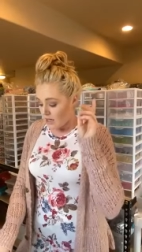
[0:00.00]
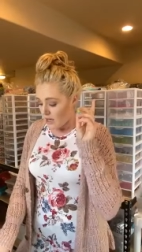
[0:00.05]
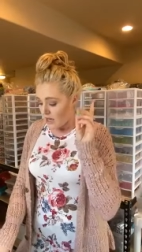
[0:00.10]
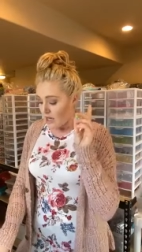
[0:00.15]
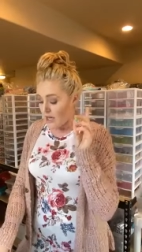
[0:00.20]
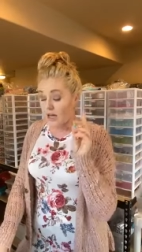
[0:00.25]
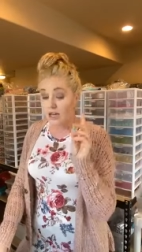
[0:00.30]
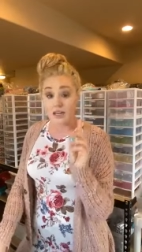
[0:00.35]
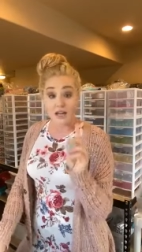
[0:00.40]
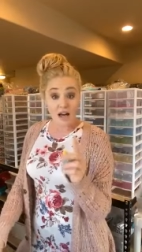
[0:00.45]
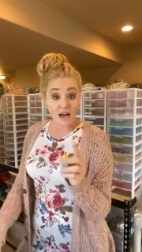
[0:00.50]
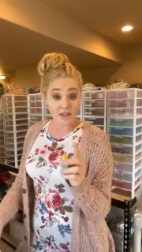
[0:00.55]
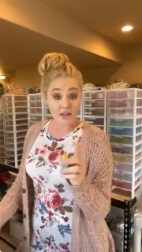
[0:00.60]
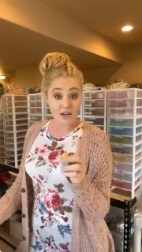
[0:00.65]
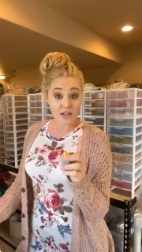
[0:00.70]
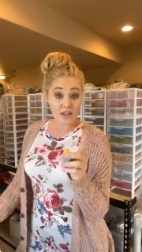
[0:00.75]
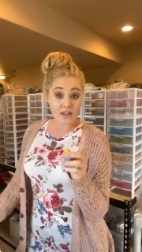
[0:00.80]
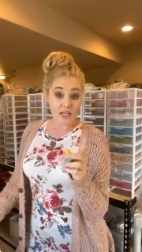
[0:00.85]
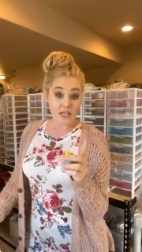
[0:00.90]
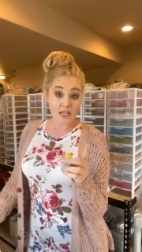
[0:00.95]
Another
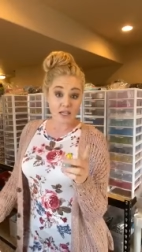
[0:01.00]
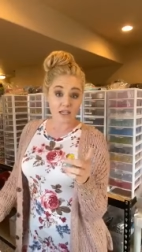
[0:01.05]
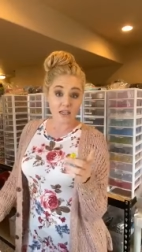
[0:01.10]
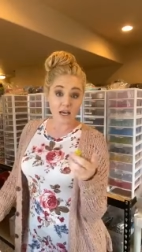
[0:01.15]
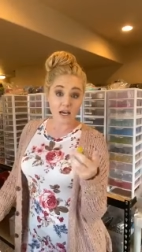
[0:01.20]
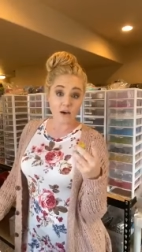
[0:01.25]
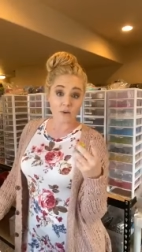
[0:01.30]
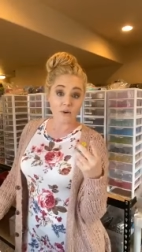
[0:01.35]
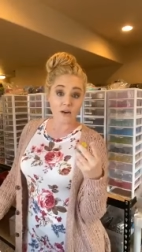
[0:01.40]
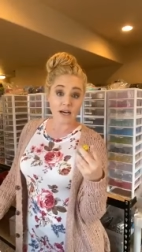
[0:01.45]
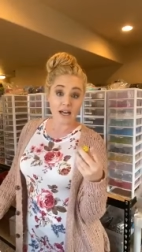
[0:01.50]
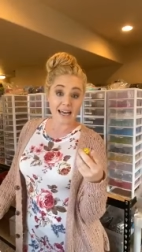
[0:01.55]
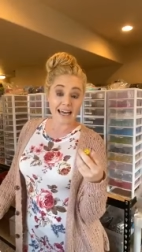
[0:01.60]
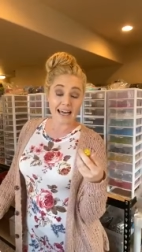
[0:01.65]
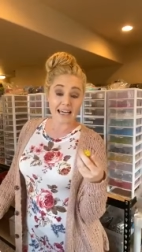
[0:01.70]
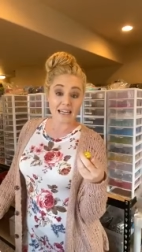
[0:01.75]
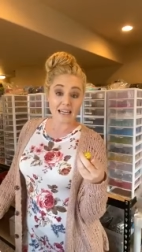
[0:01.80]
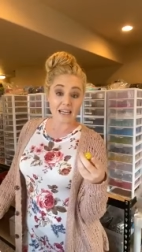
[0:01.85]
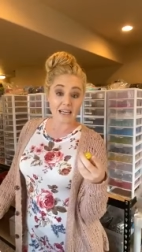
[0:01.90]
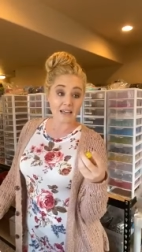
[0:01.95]
thing that we're
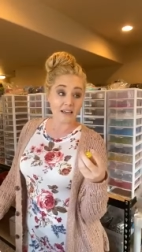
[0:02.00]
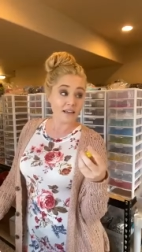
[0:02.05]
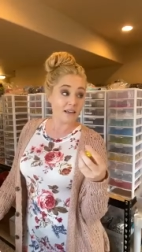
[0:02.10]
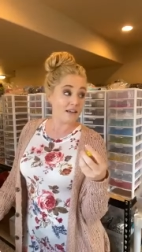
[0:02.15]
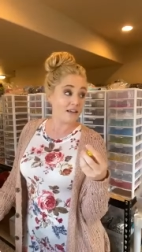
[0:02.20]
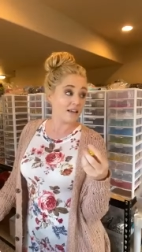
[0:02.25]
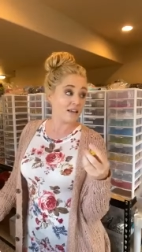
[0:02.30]
adding,